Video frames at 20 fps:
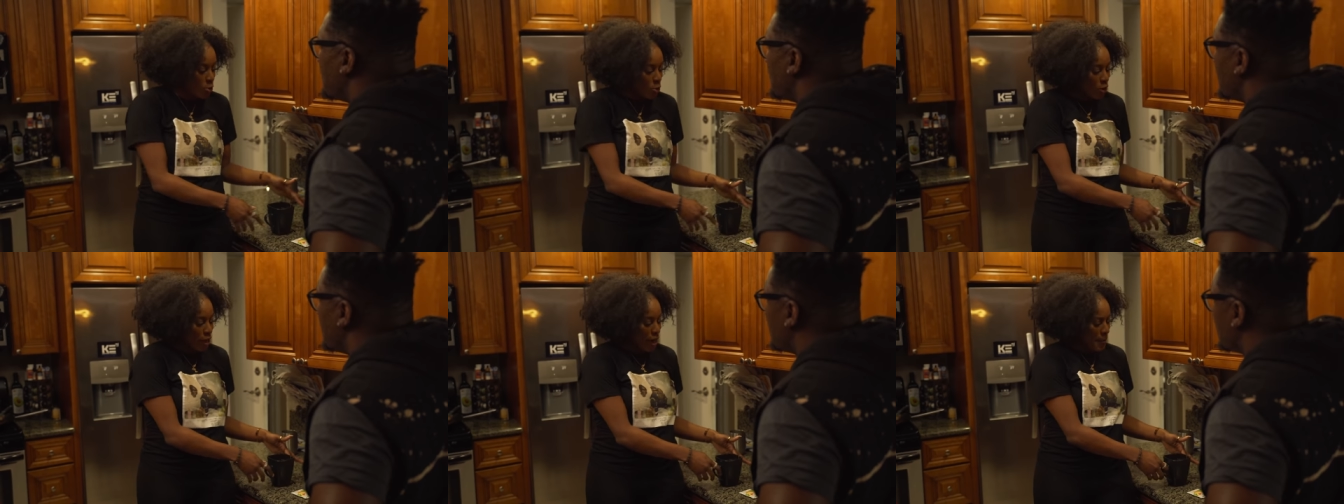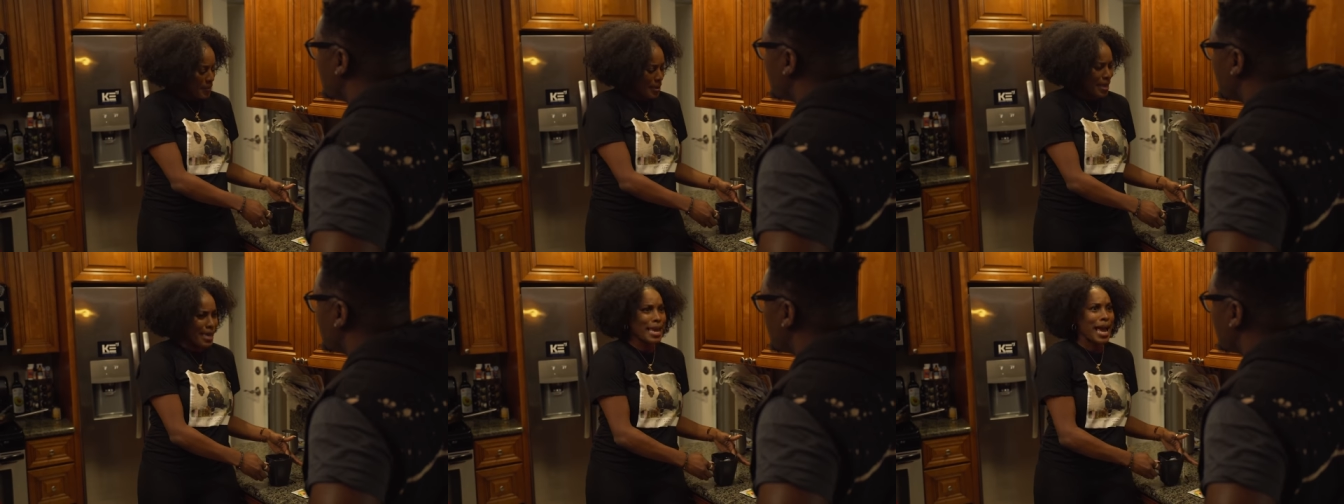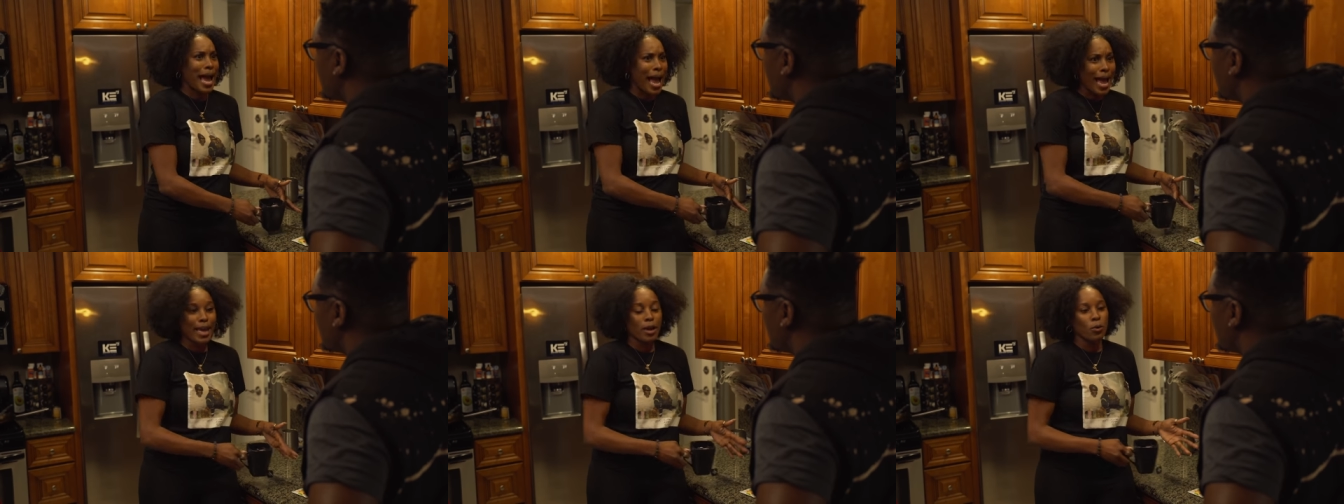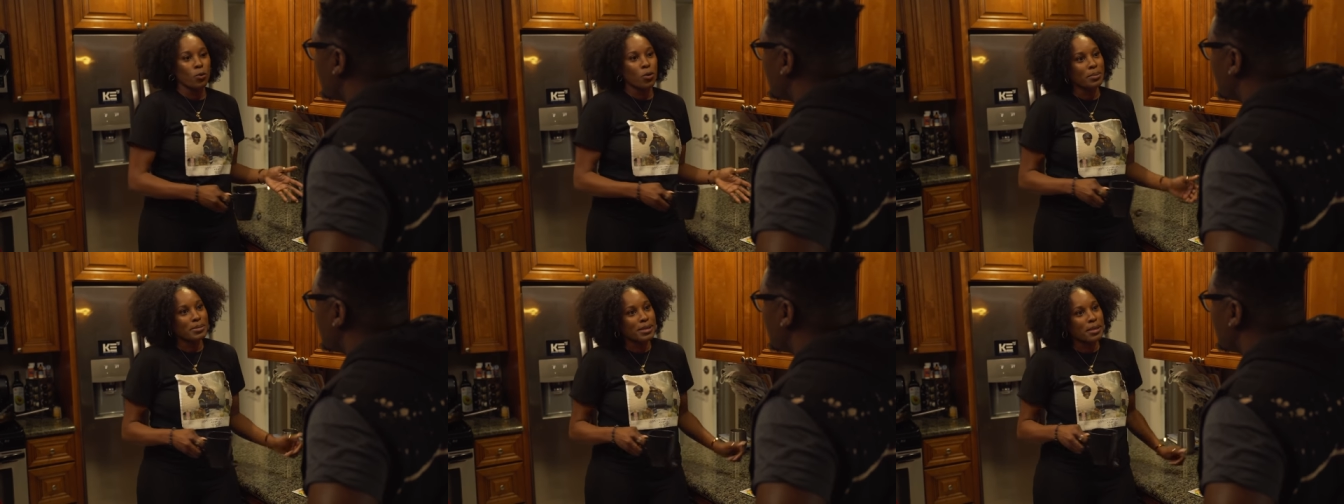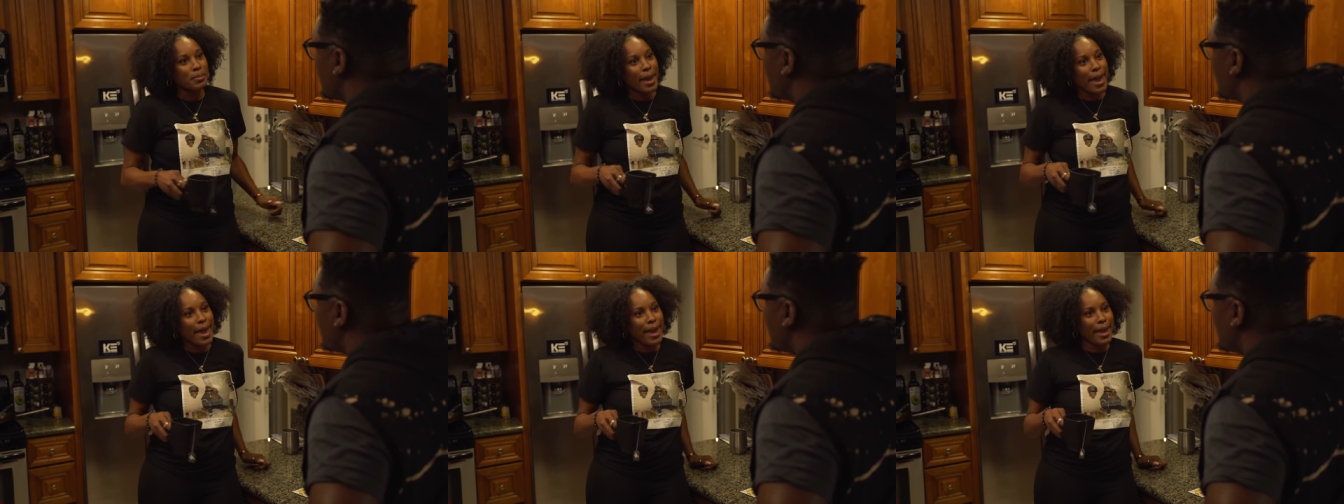know what I mean? I can whoop
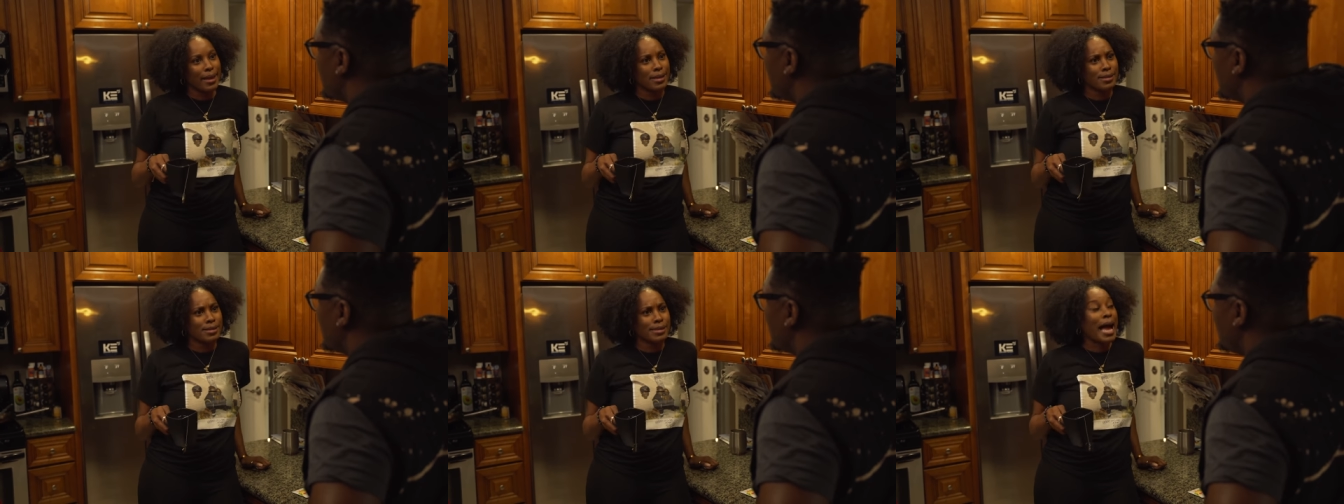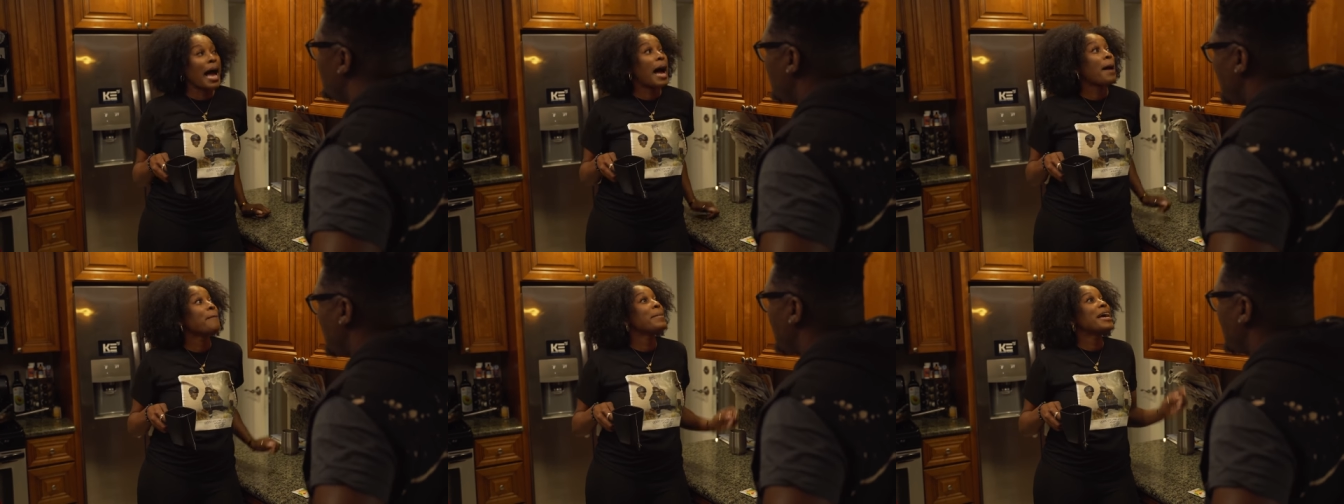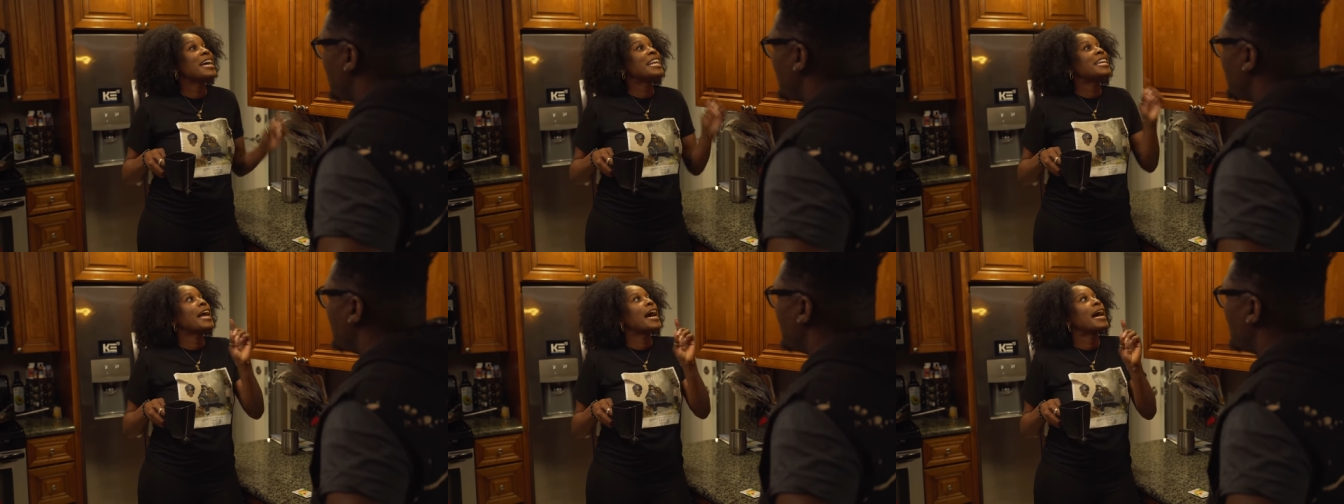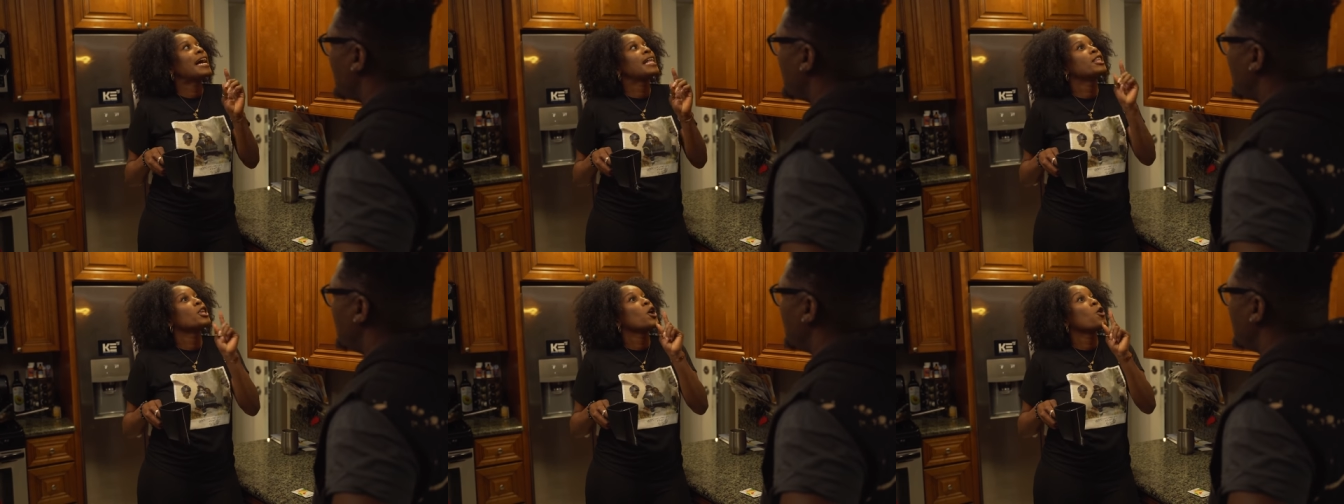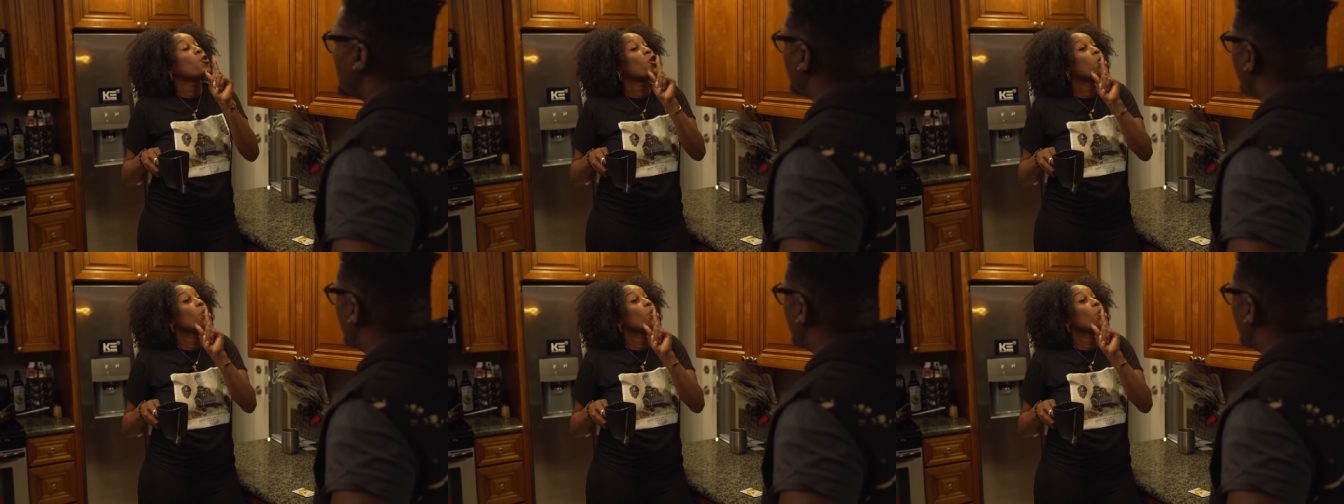some ass. I may not know